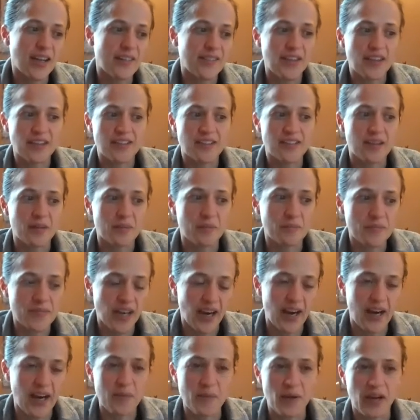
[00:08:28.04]
at that same
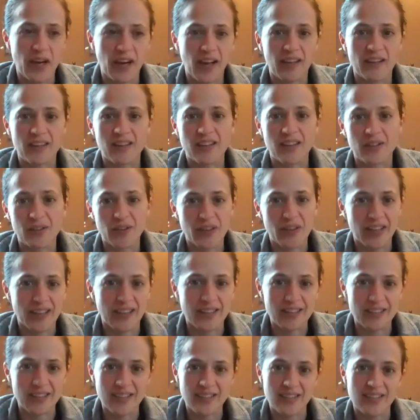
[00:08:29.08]
time, I had little
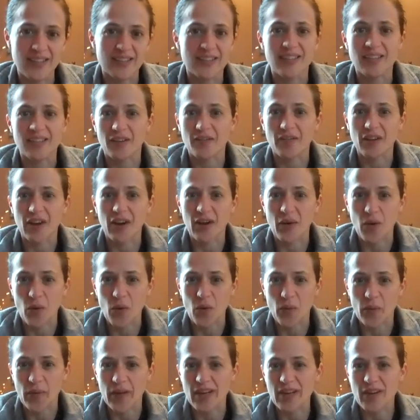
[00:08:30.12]
kids and stuff at
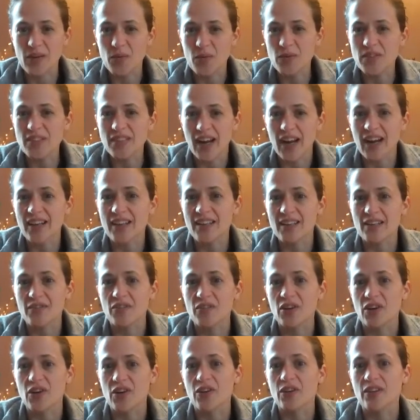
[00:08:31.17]
home, and it was kind of
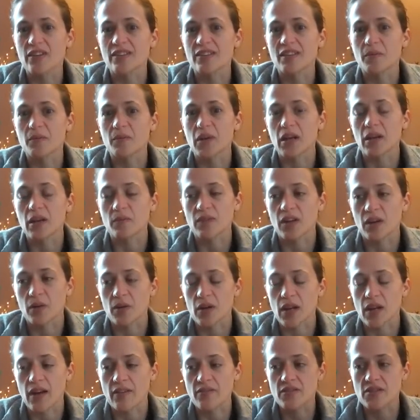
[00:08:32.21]
difficult because sometimes I
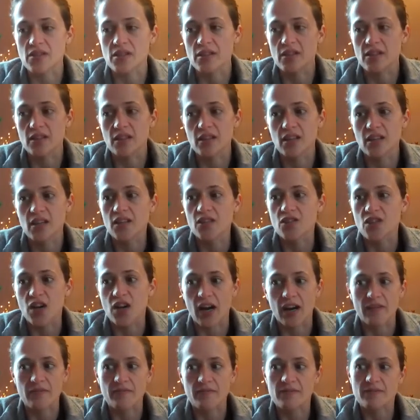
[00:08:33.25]
would have to
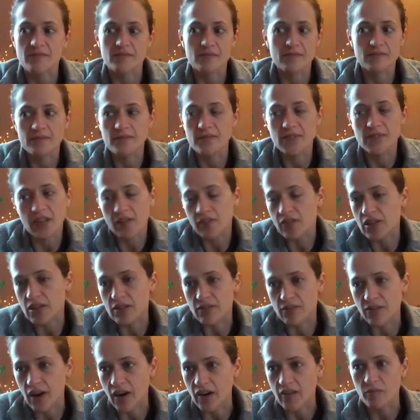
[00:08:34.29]
drive
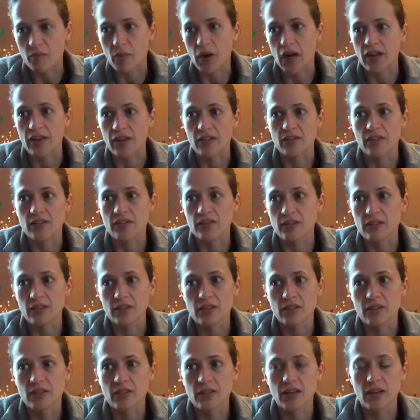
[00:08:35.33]
75
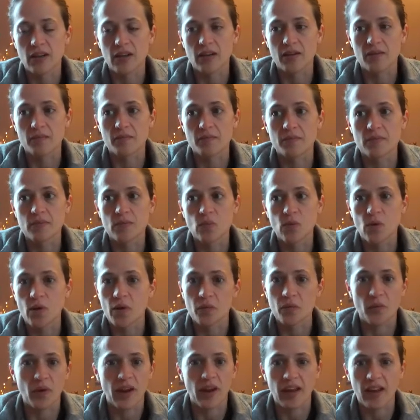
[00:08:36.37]
miles
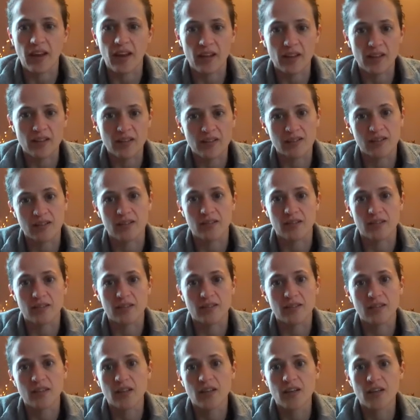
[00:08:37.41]
one way
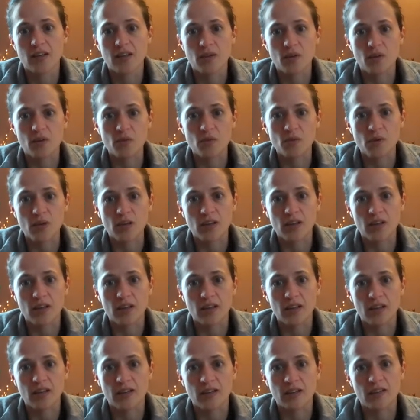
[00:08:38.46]
to go to
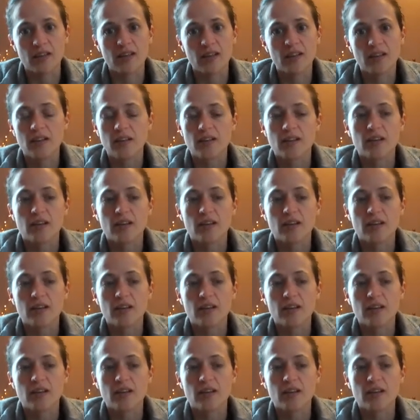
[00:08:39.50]
work. And